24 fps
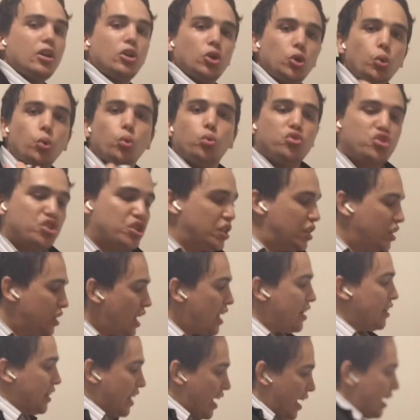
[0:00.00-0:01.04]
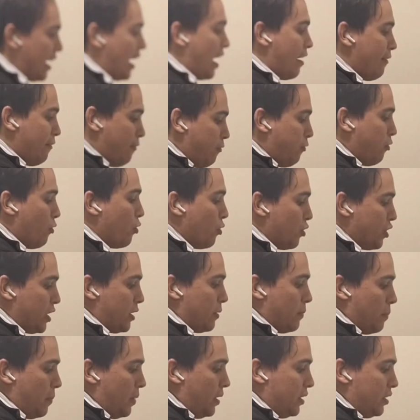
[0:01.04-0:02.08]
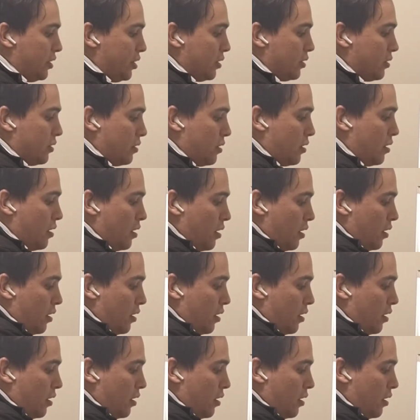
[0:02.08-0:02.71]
you see that they have $40 million